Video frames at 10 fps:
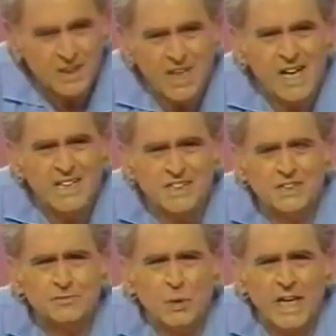kinds
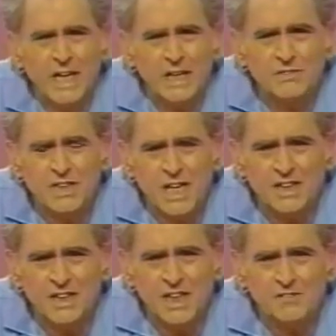of waves
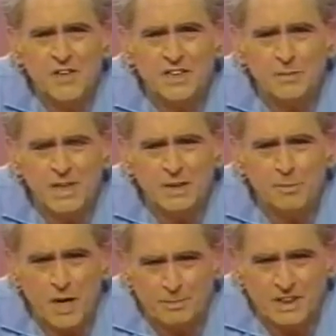and their fundamental
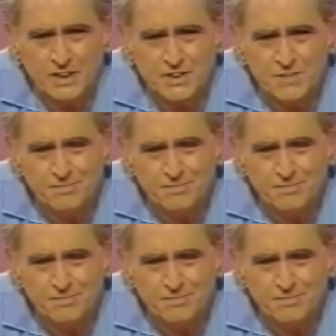properties.